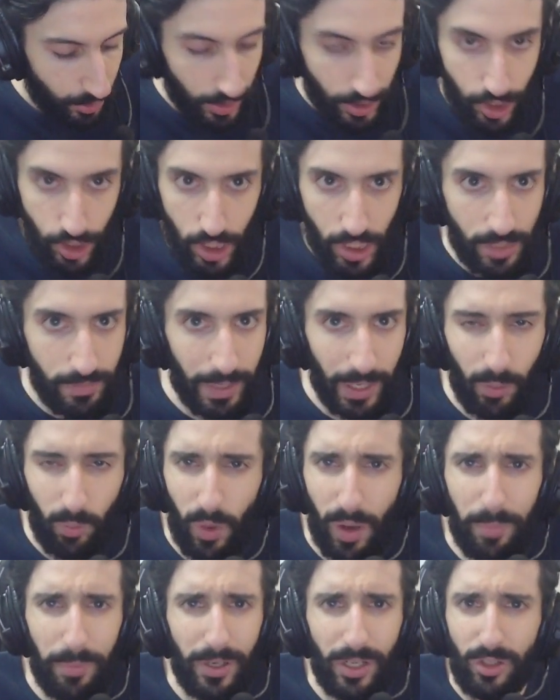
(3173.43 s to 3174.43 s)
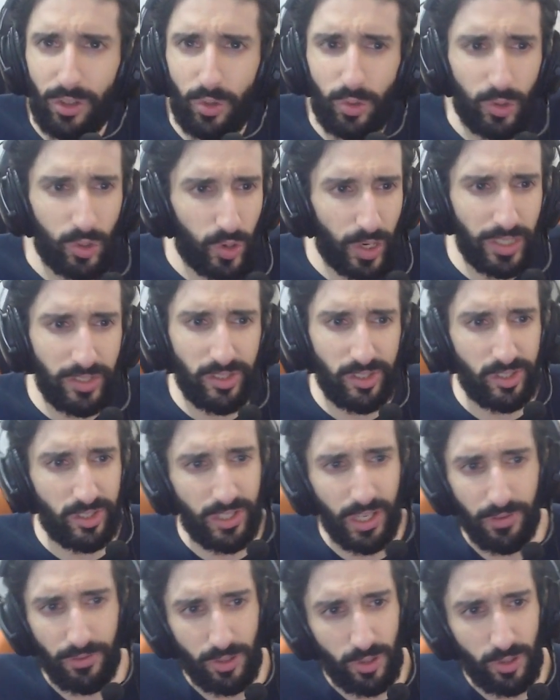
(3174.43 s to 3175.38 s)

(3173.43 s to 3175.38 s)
sheath my weapon and do crazy stuff.